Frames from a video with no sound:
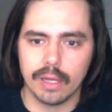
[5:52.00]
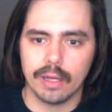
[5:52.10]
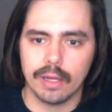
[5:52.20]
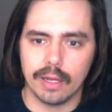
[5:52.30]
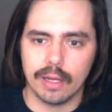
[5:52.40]

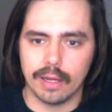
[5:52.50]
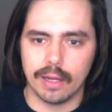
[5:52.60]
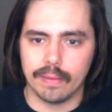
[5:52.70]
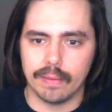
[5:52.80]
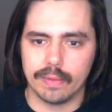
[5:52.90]

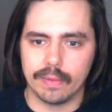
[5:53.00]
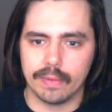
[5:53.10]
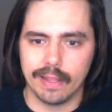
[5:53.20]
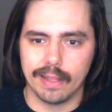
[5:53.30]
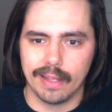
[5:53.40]

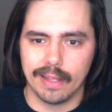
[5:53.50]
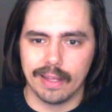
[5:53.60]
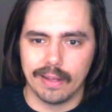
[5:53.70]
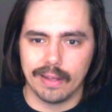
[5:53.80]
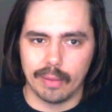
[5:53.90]

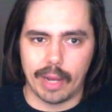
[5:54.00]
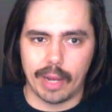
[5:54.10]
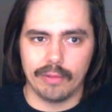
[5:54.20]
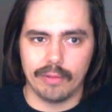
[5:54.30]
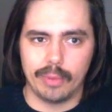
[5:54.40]
A pile
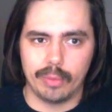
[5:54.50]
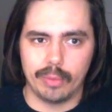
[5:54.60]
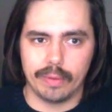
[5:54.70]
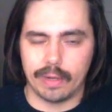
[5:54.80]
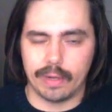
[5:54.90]
of poop.
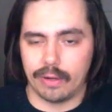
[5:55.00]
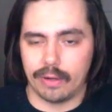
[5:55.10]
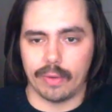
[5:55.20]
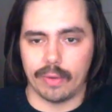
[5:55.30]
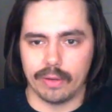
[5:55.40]
I don't know
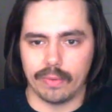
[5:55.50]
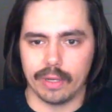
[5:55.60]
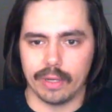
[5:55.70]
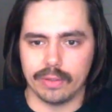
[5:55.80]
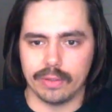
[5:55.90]
why you'd want to
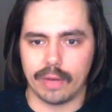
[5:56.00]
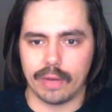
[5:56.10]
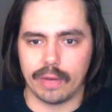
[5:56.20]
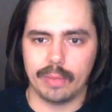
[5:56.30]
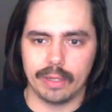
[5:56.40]
do that
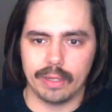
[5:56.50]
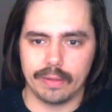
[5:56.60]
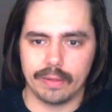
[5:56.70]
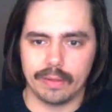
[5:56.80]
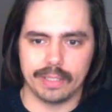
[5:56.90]
one, but
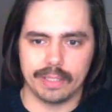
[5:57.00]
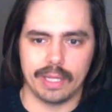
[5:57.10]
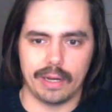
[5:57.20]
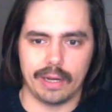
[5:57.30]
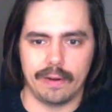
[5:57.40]
it's there.